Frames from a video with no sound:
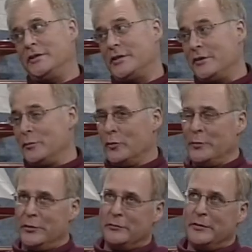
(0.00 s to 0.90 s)
concerto more
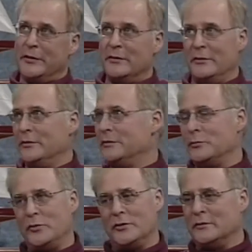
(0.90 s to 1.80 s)
beautifully or who is
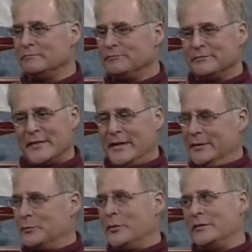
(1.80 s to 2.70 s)
more
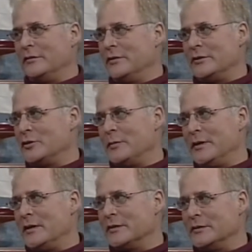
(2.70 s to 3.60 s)
expressive in a
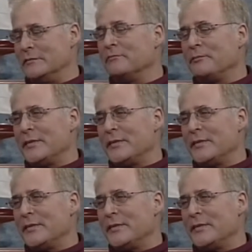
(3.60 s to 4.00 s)
Chopin nocturne?